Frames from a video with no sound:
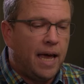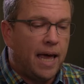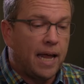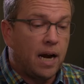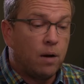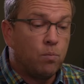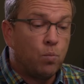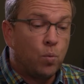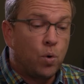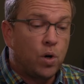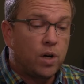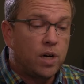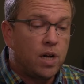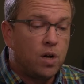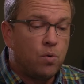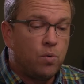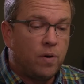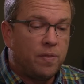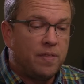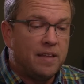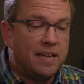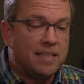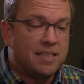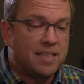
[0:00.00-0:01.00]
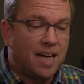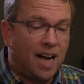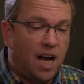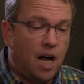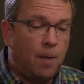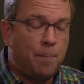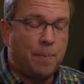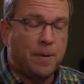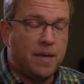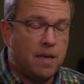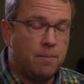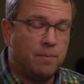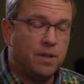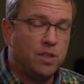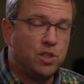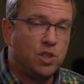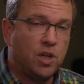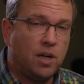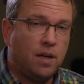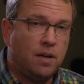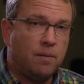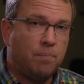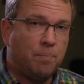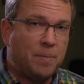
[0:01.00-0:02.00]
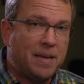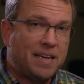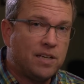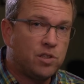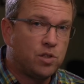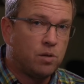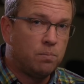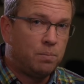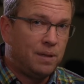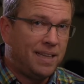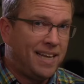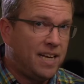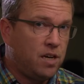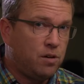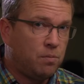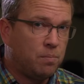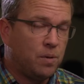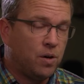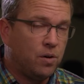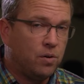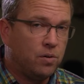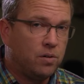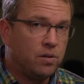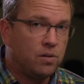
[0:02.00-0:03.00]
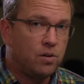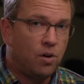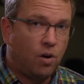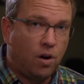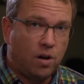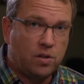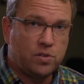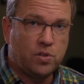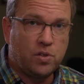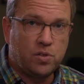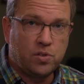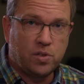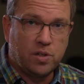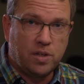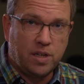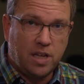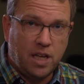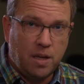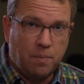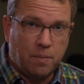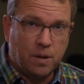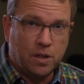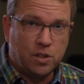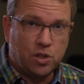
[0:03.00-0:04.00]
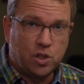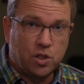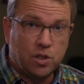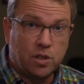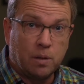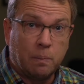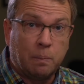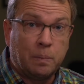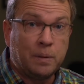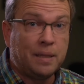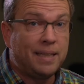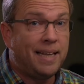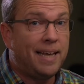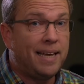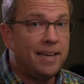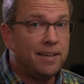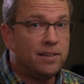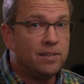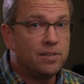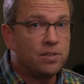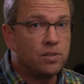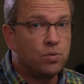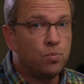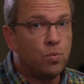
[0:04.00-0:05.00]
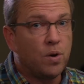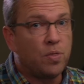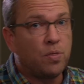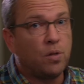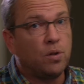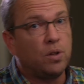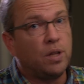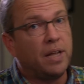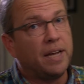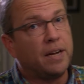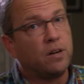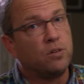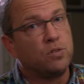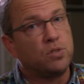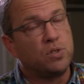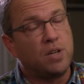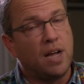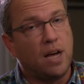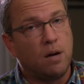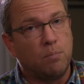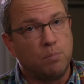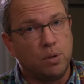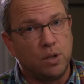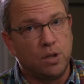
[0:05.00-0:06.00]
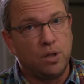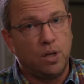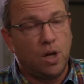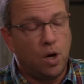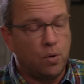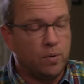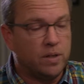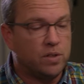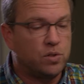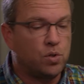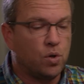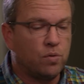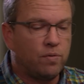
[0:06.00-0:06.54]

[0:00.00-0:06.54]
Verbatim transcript: And I'm working with the top image because a blend mode causes an image to blend with the layers down below it.